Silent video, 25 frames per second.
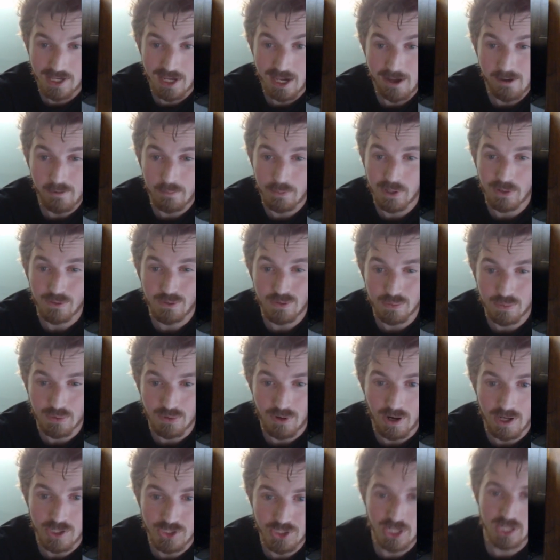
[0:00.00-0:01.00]
help out the
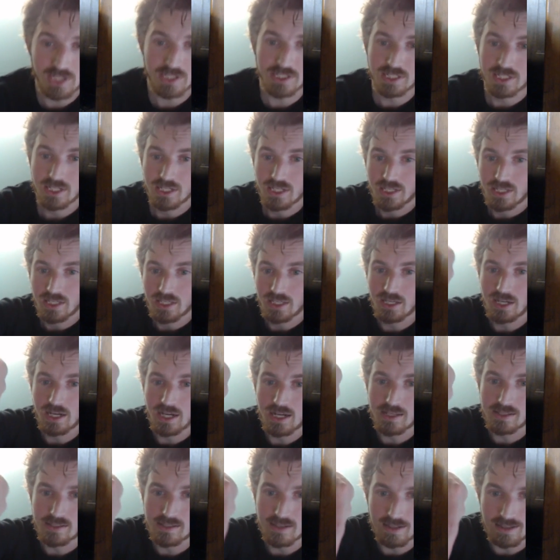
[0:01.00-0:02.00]
project, you
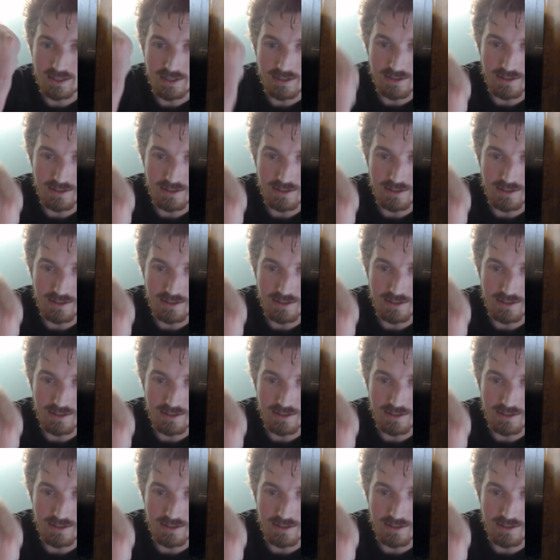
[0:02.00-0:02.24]
guys can click